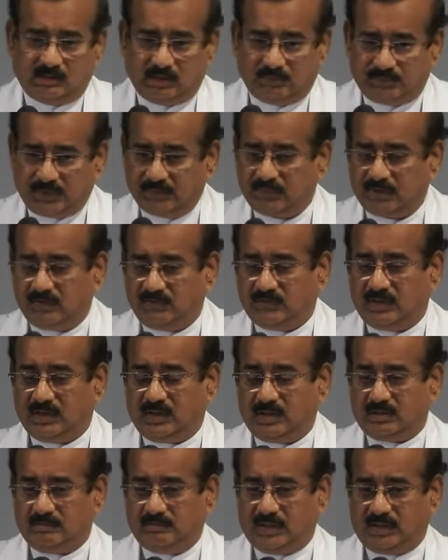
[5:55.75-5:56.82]
The people of
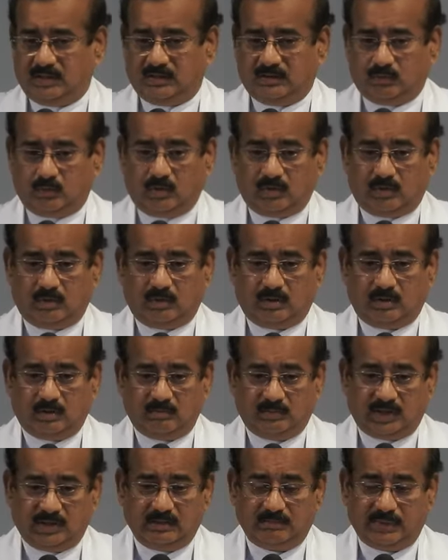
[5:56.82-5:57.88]
God won
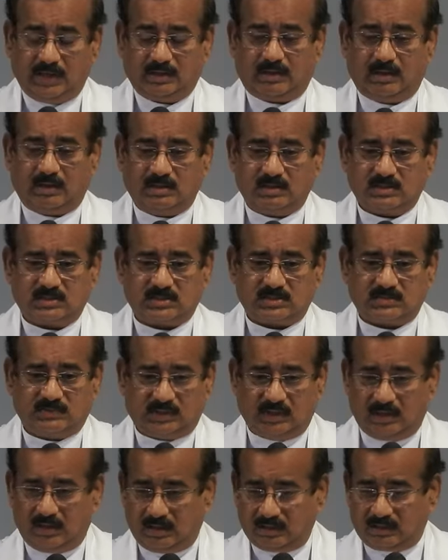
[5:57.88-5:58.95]
many battles
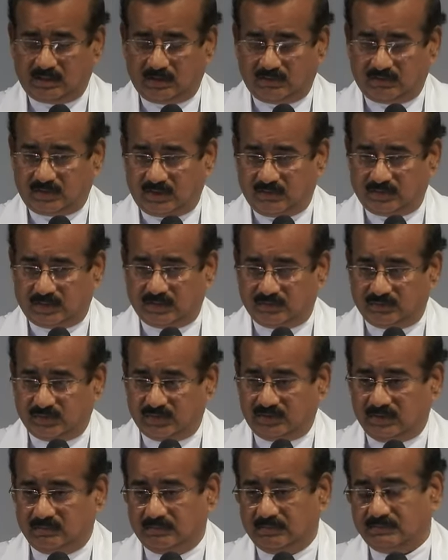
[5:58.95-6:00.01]
with the Ark of Covenant
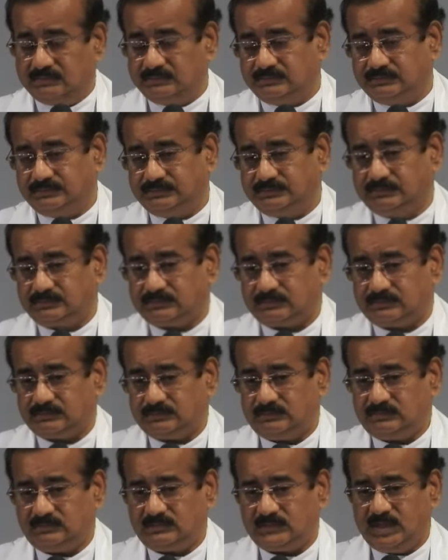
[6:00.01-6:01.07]
with them.
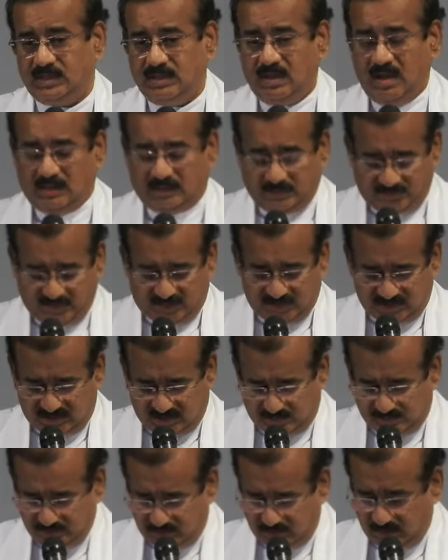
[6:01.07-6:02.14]
The very
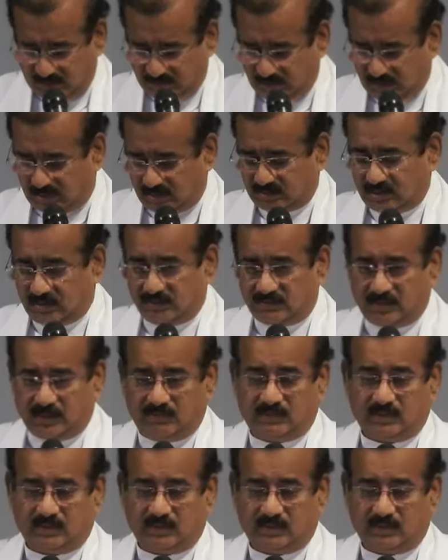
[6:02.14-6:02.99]
symbol of the Ark of